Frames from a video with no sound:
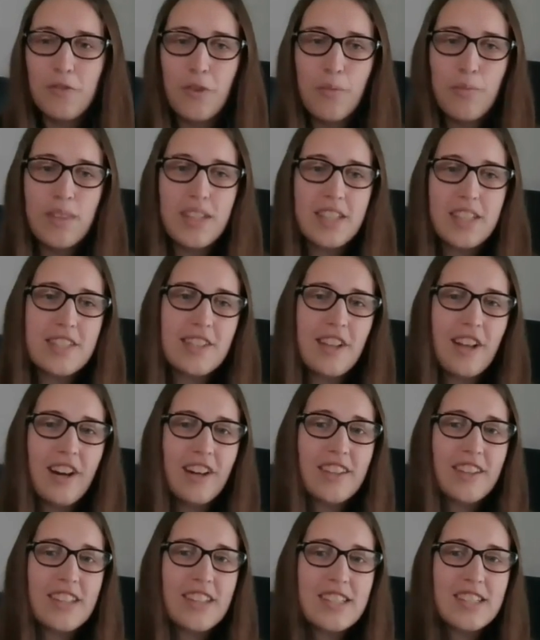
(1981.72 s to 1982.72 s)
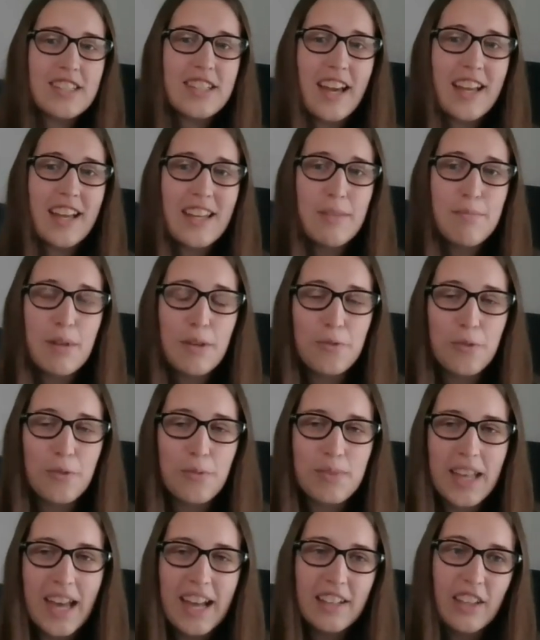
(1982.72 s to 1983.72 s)
from this law and this tiny bit
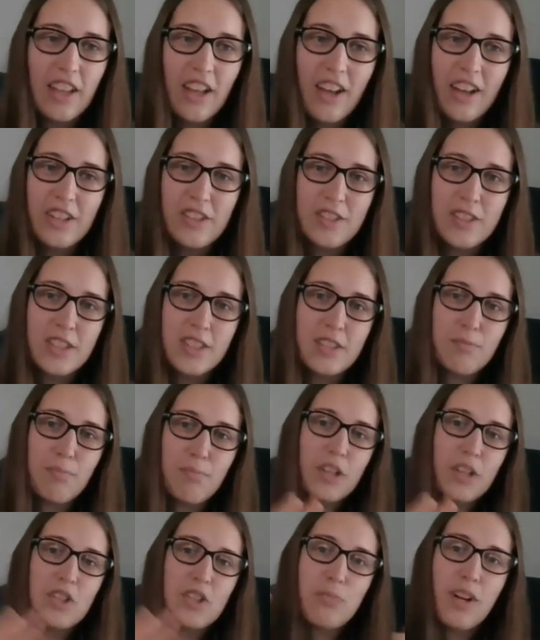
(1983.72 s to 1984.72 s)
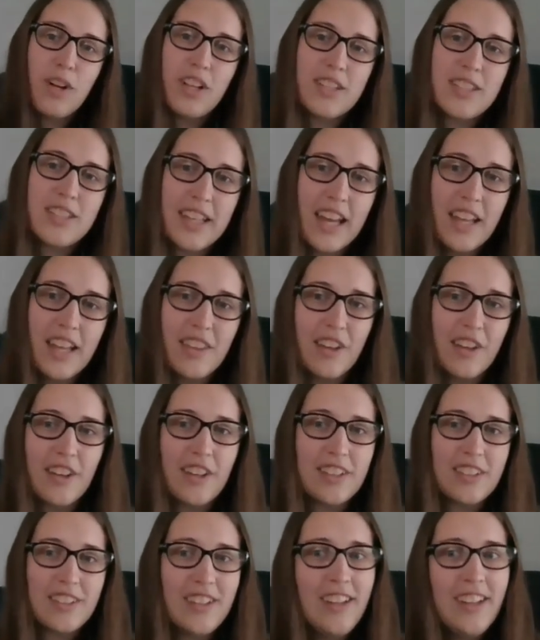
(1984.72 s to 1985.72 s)
from that law and smudge them all together,
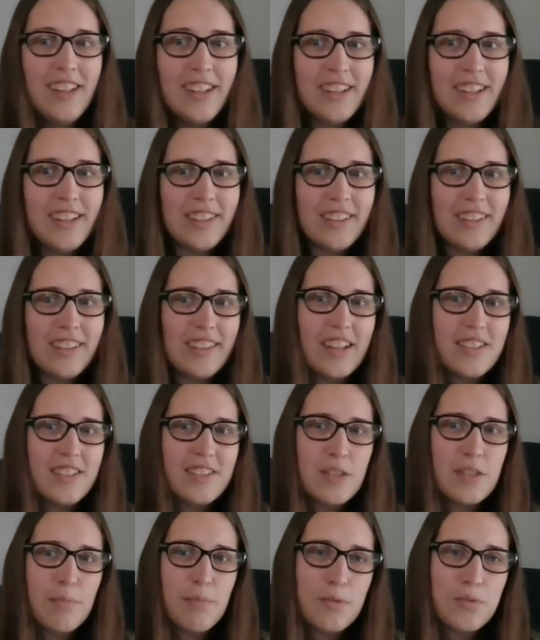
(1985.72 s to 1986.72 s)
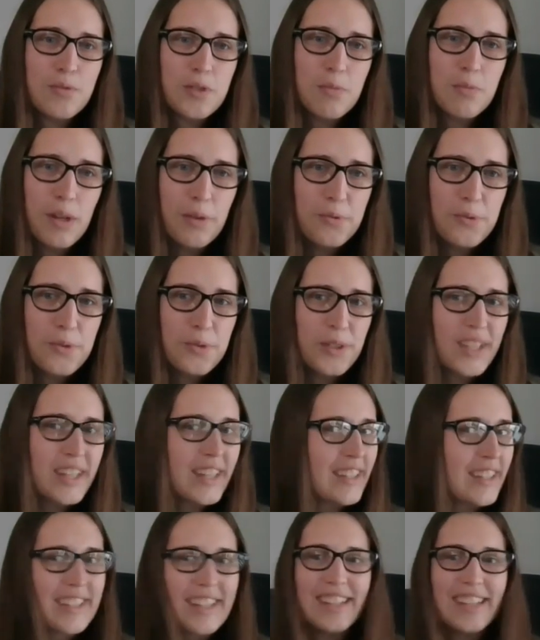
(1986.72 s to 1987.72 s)
and that's supposed to be a
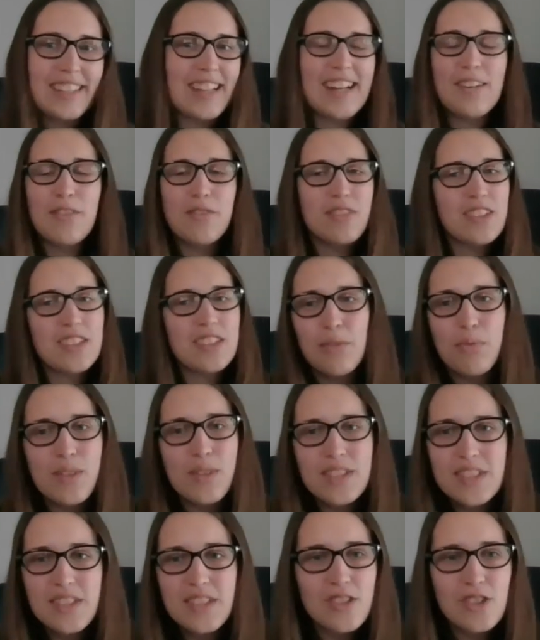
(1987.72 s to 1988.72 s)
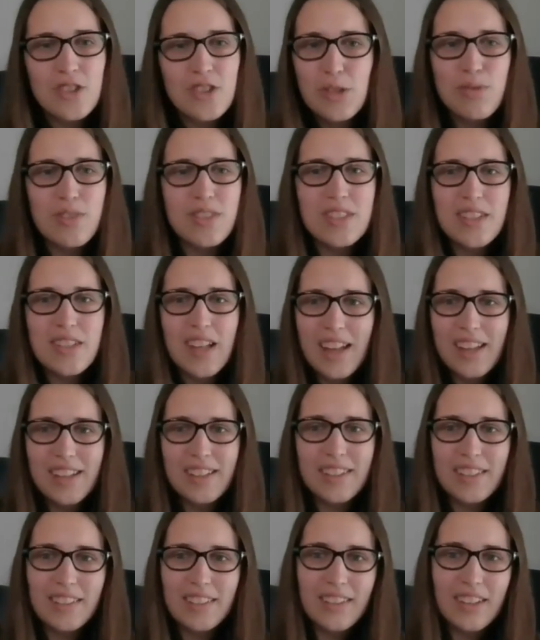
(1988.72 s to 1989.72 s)
ruling. Like she was
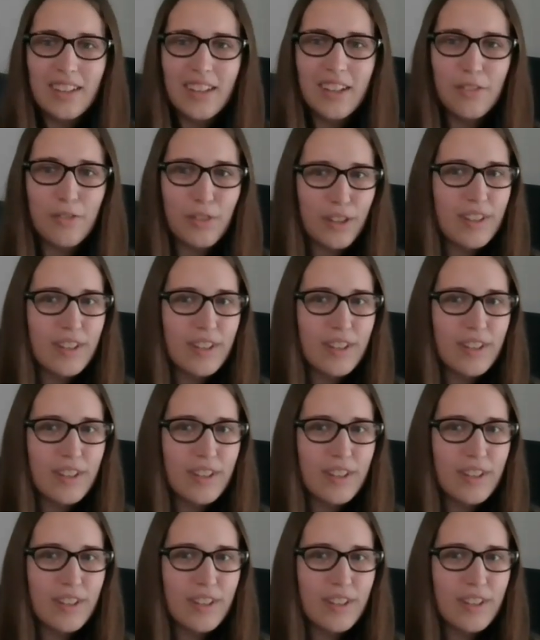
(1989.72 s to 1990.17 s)
not a